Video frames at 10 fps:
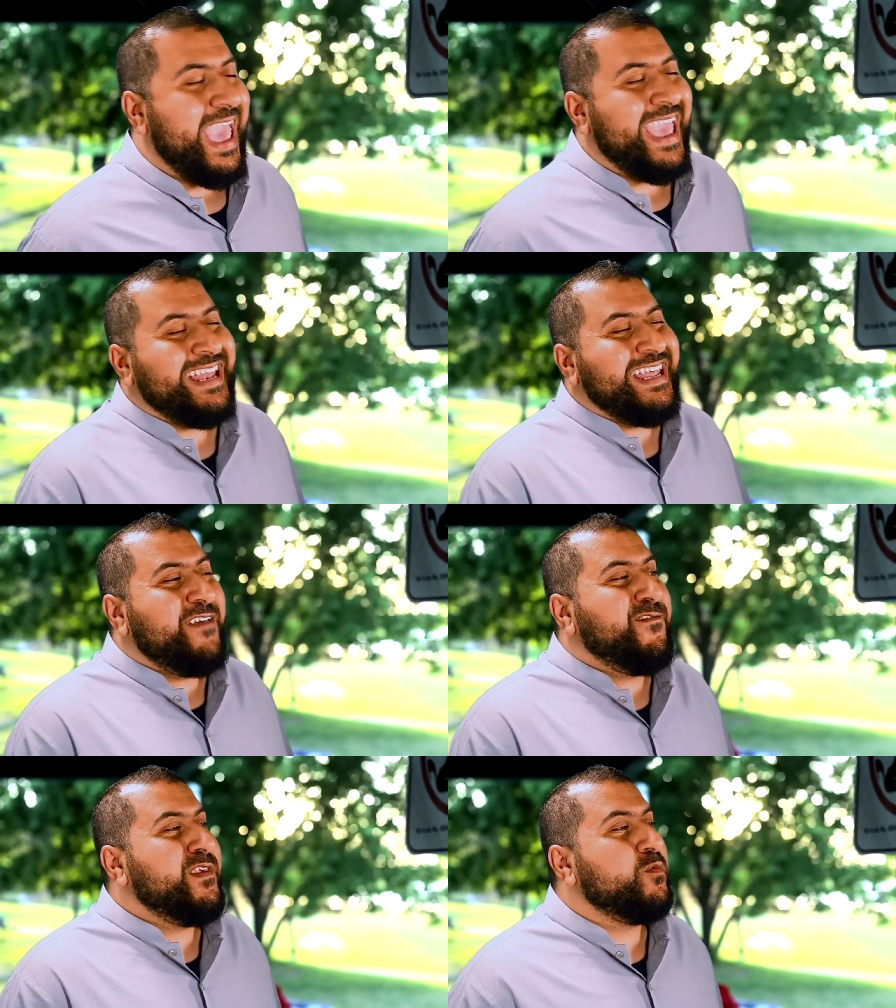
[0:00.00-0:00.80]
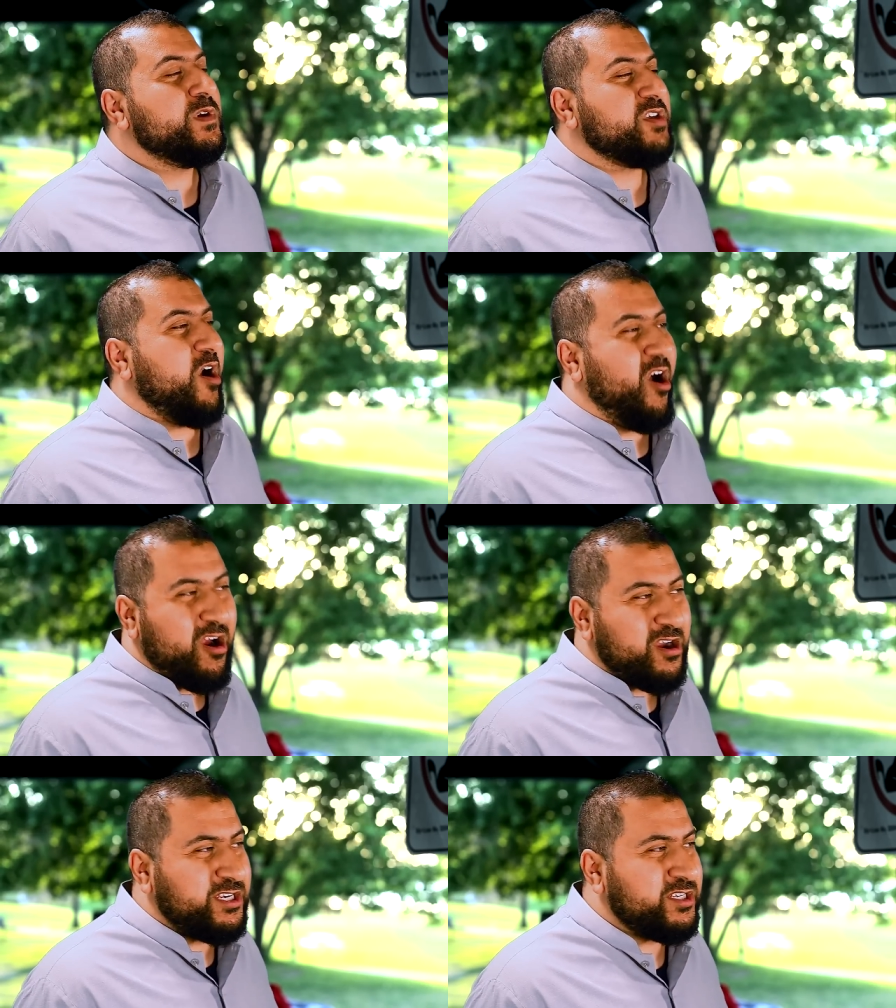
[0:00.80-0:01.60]
And if he was
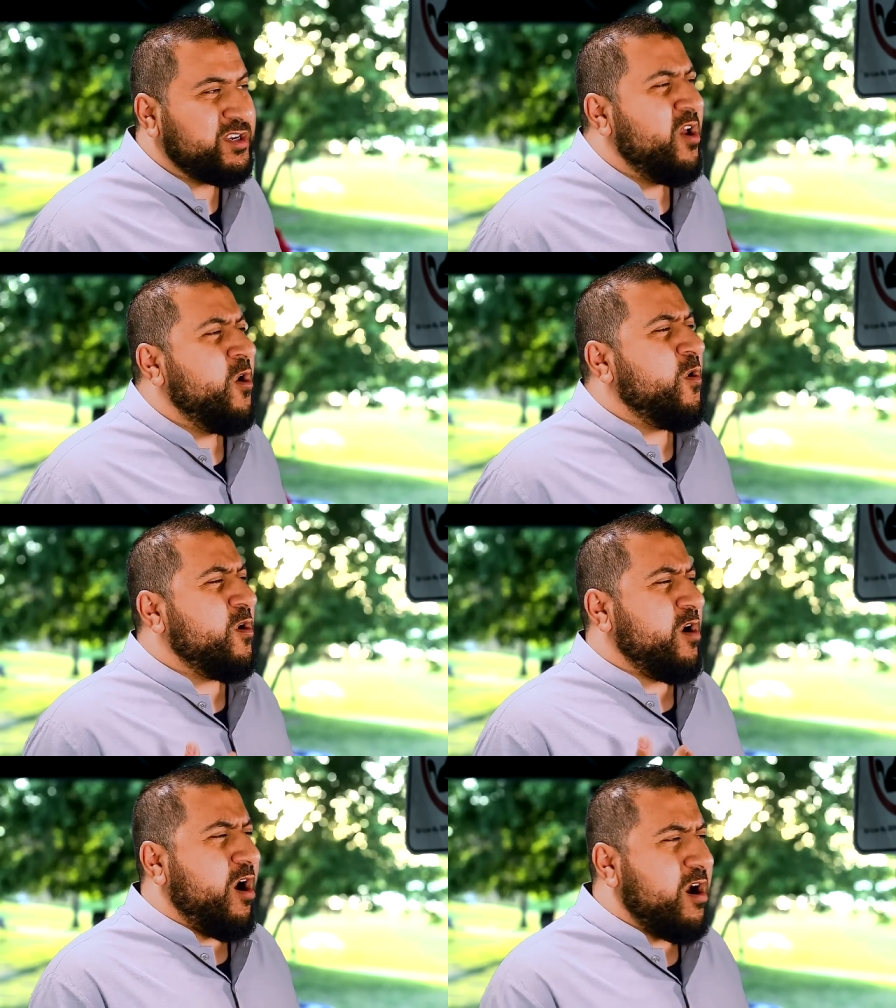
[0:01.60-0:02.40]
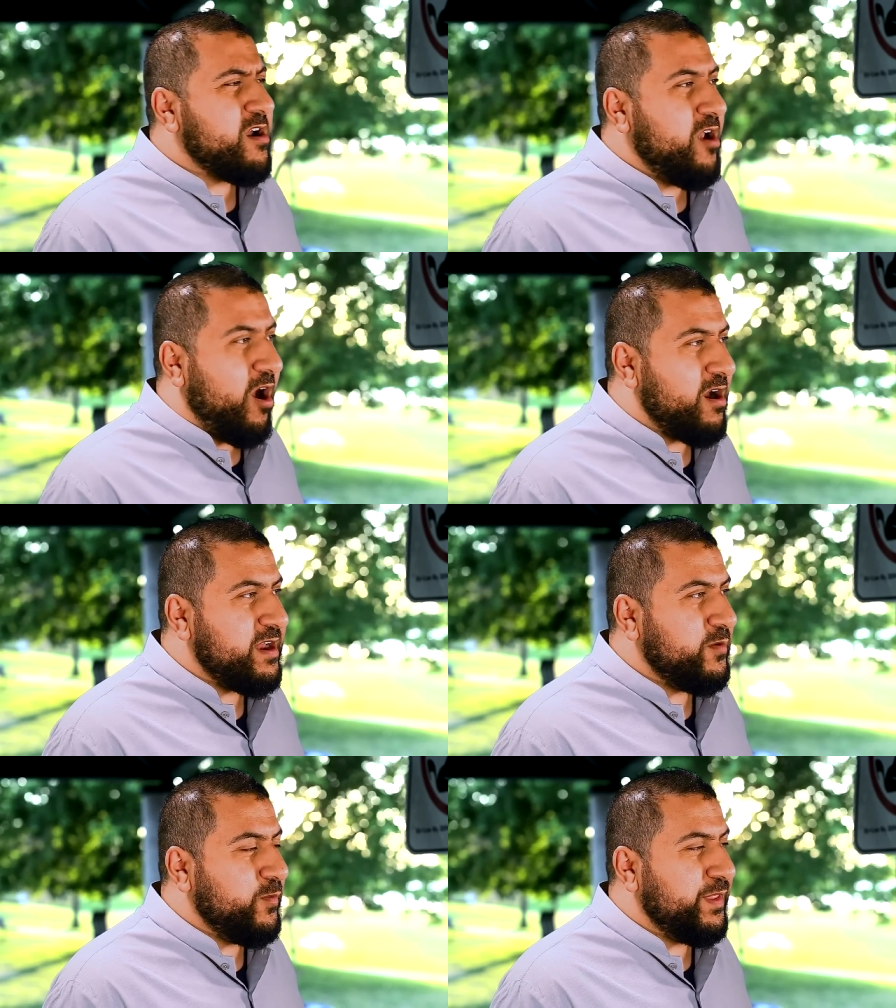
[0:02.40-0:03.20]
harsh, or hard
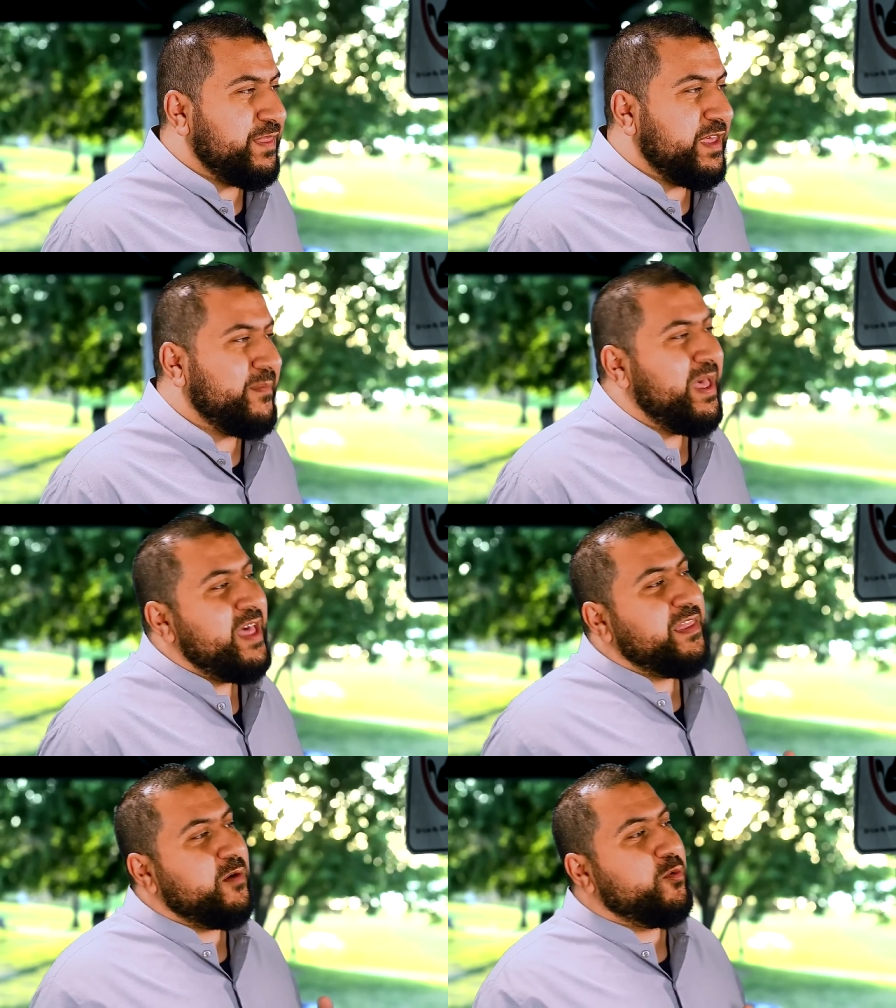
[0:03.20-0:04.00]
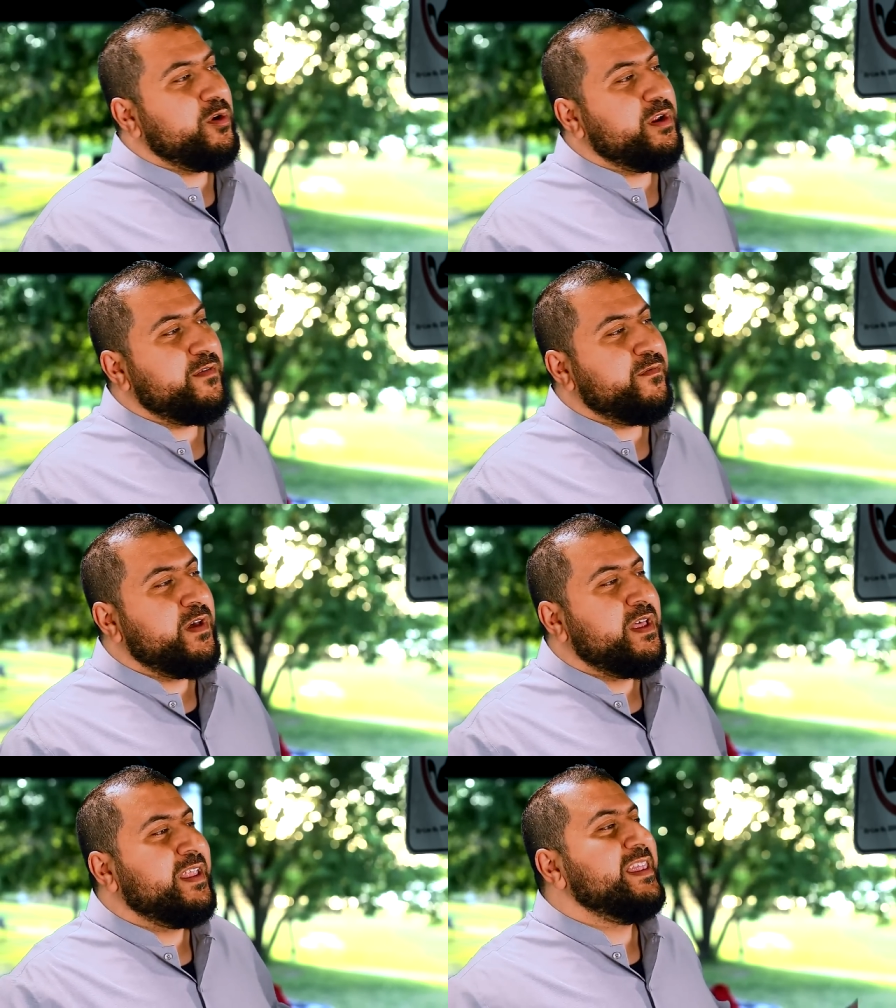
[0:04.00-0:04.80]
hearted with them, they would have
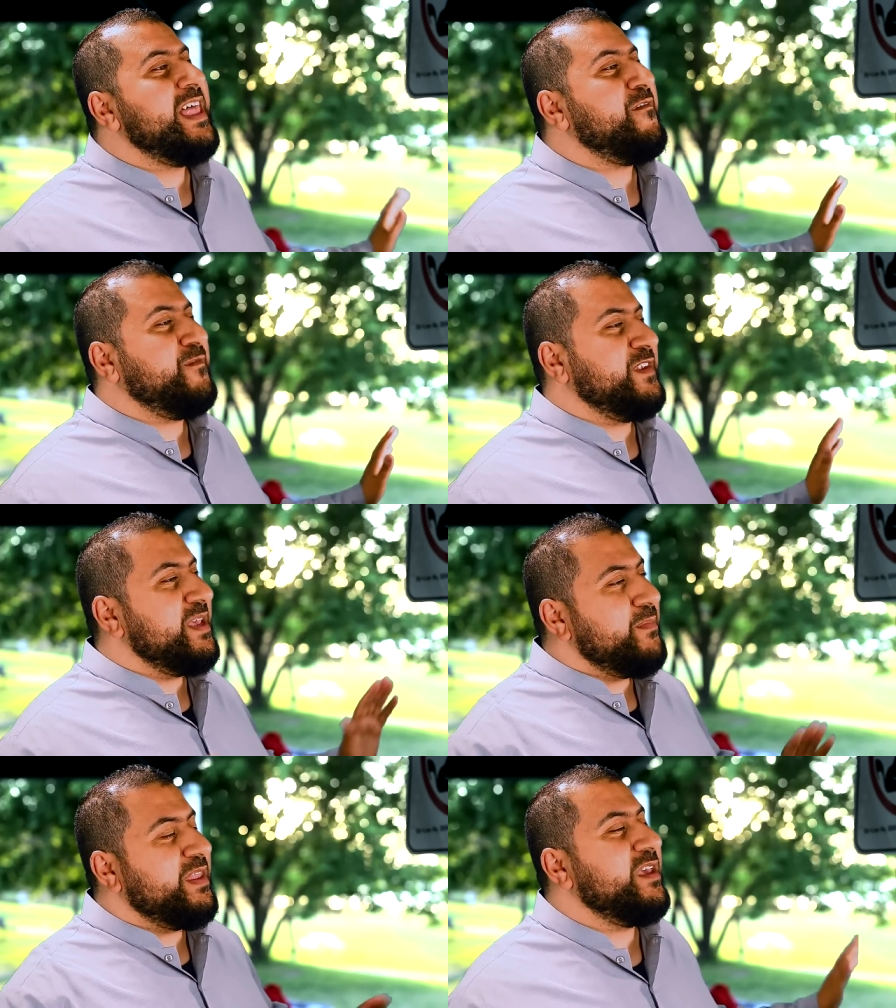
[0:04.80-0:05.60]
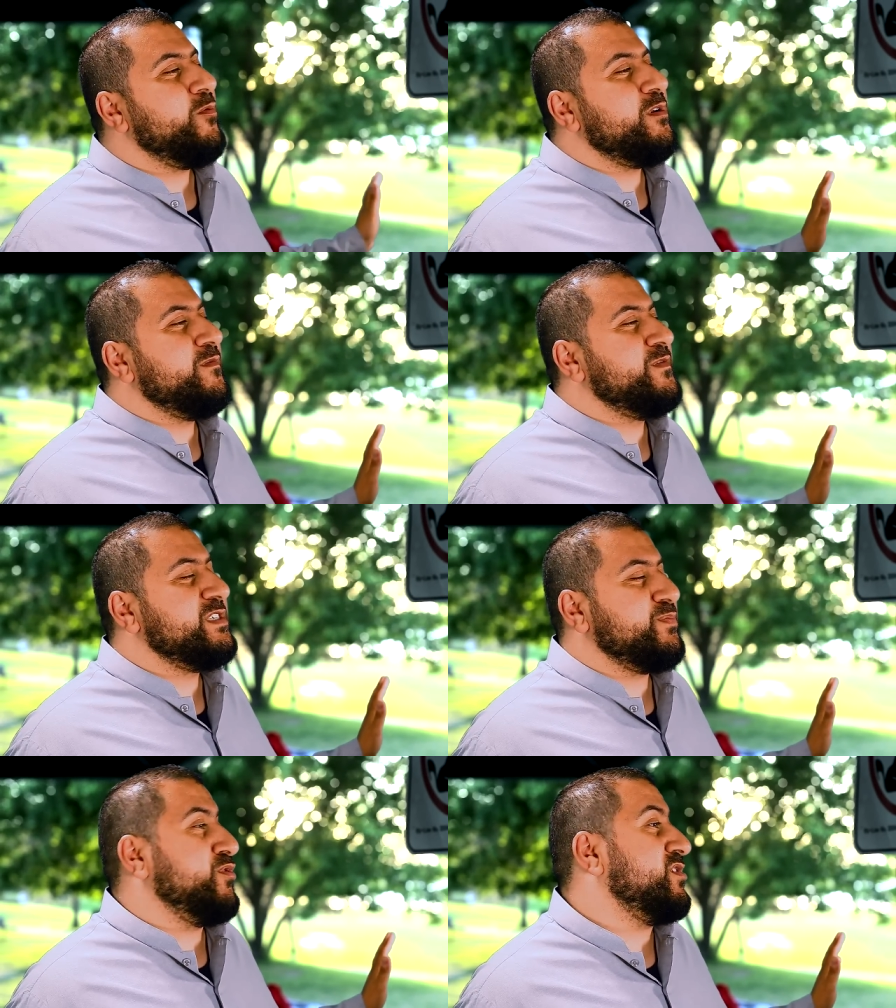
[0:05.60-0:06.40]
left him and they would have
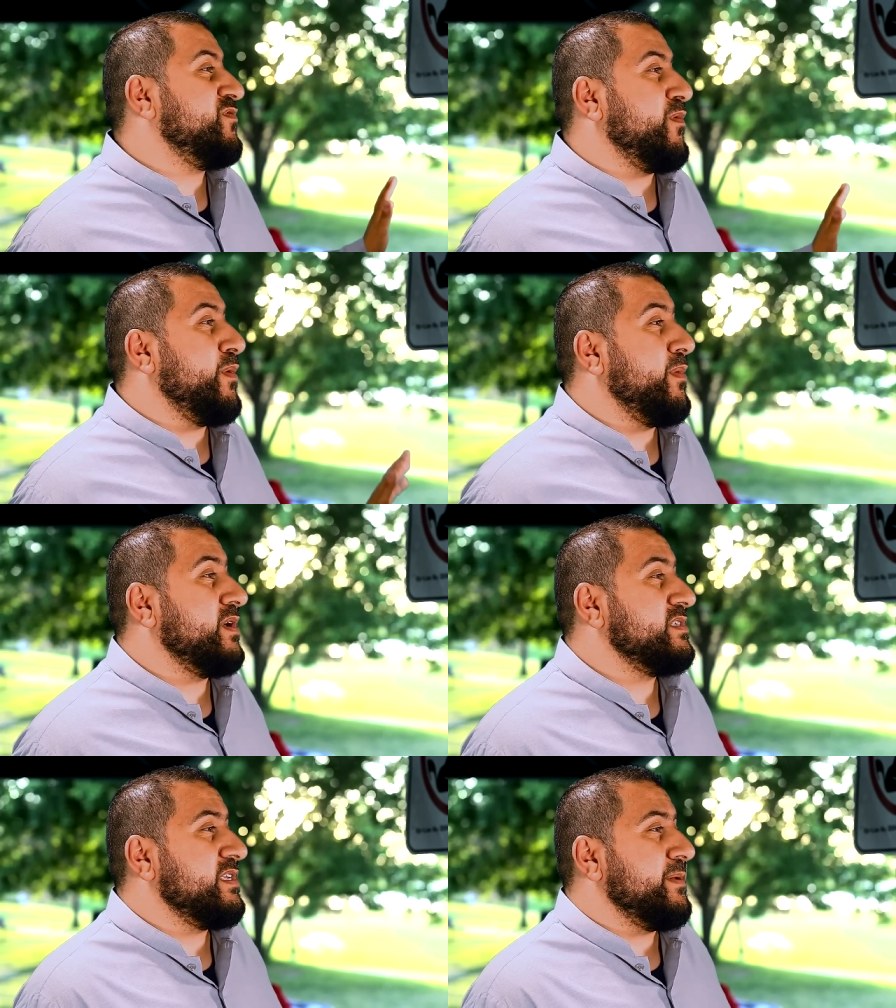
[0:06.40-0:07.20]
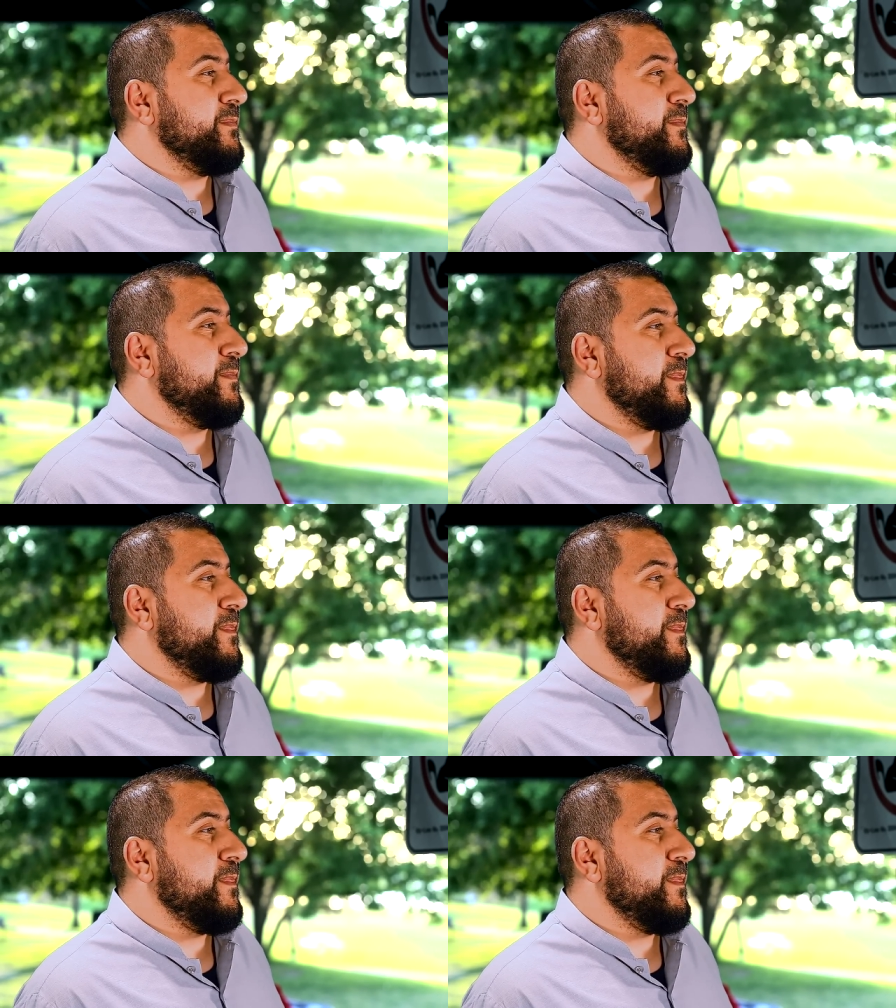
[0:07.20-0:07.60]
dispersed from amongst him.